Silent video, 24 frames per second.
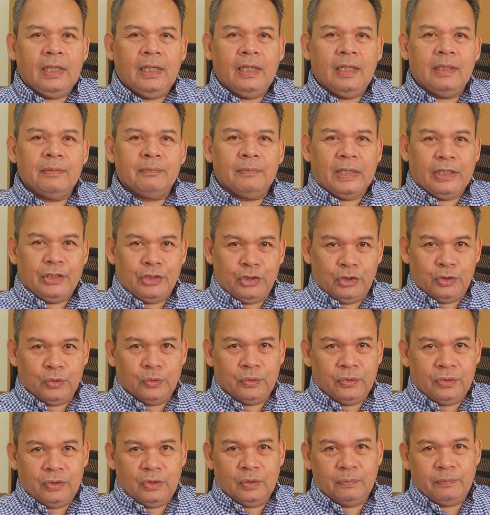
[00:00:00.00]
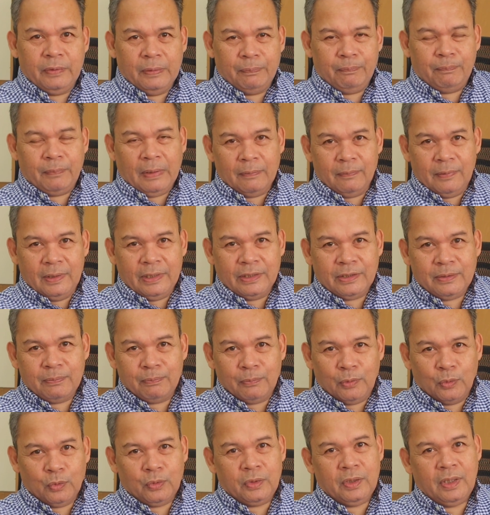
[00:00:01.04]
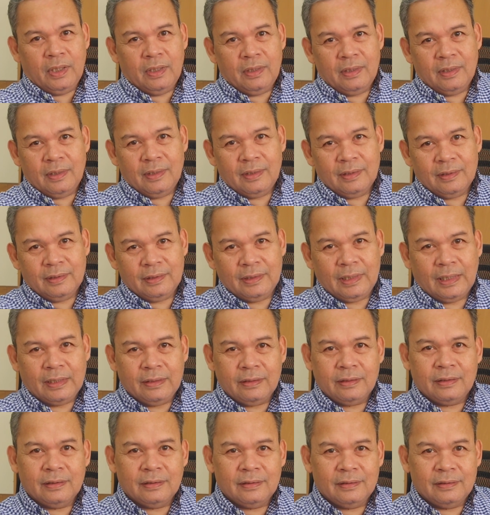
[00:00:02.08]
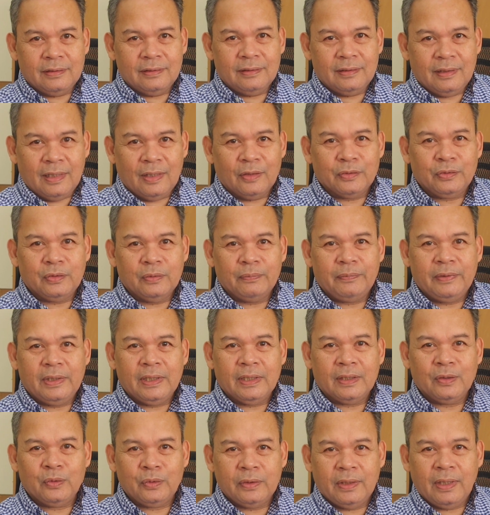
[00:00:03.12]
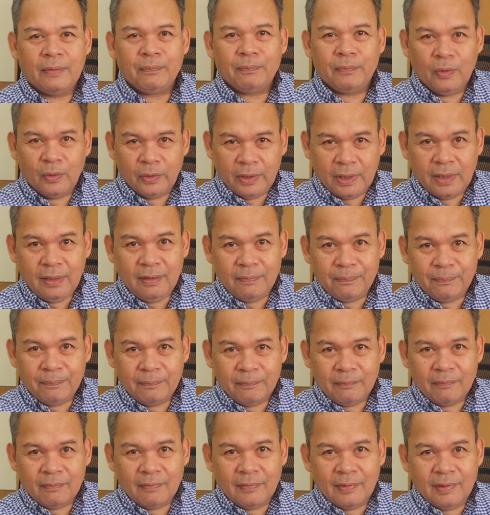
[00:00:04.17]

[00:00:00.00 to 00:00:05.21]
In my soon to be published book titled How to Be a Good Employee,